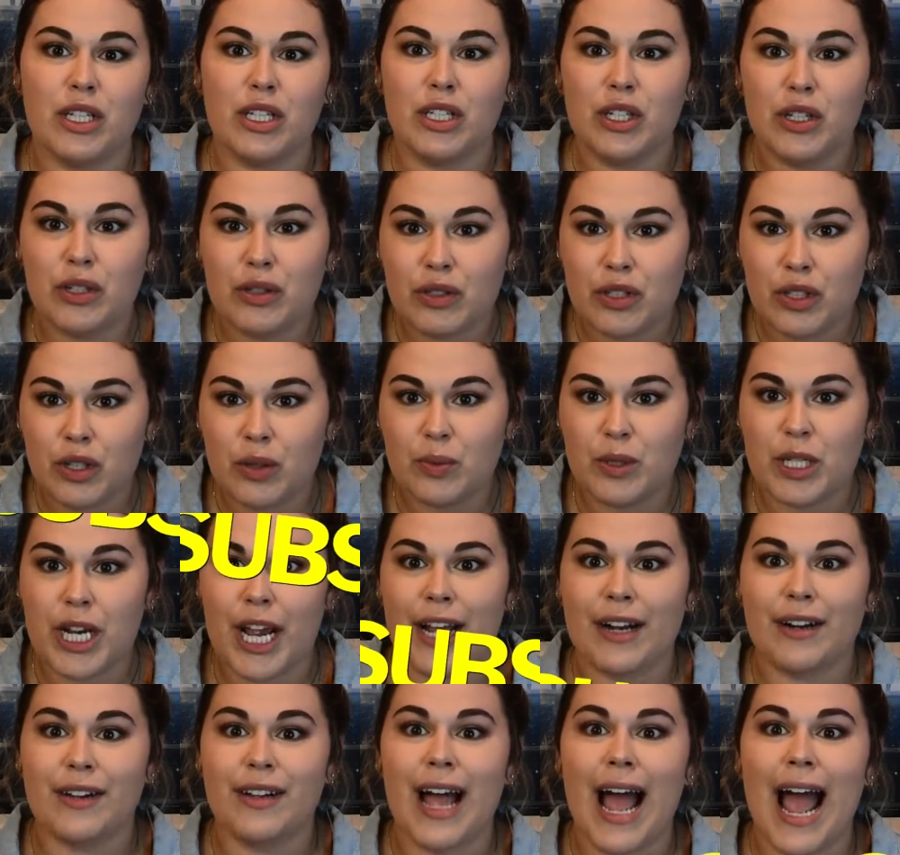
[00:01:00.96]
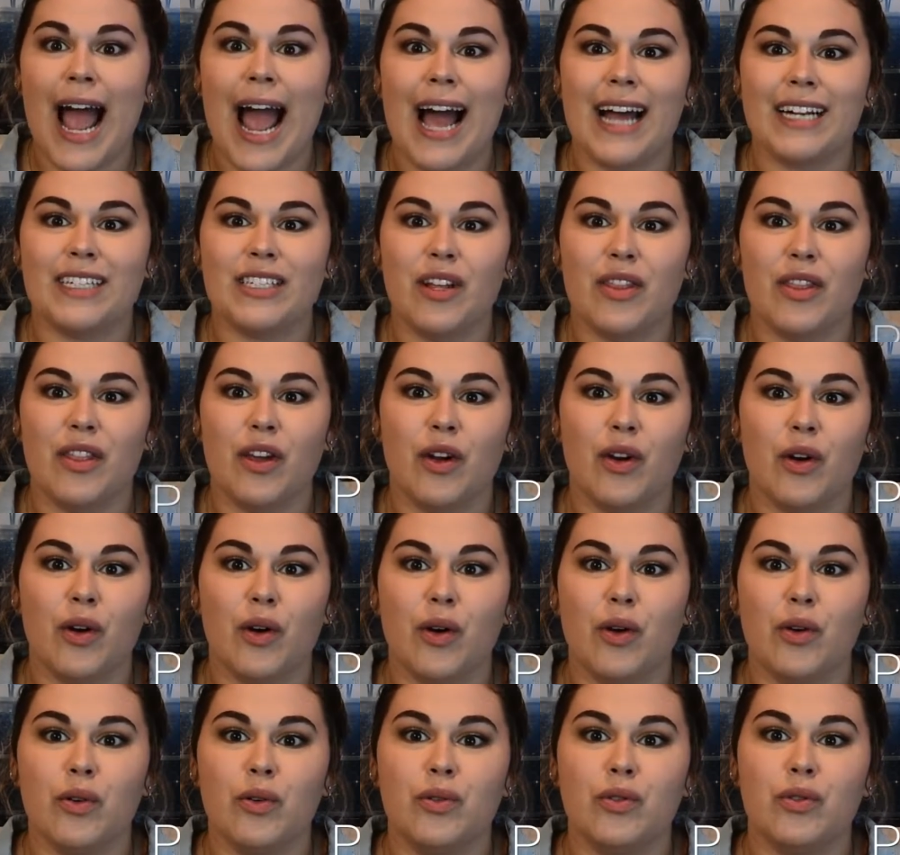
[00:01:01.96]
YouTube channel at The
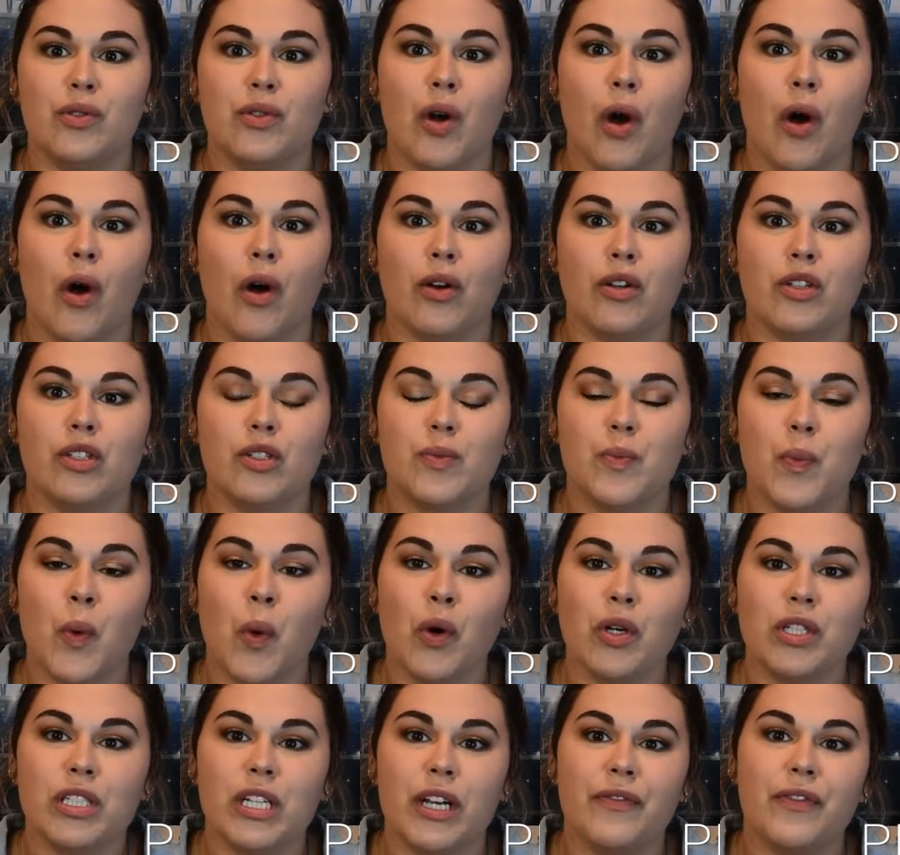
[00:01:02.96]
Girl Who Talks Sports.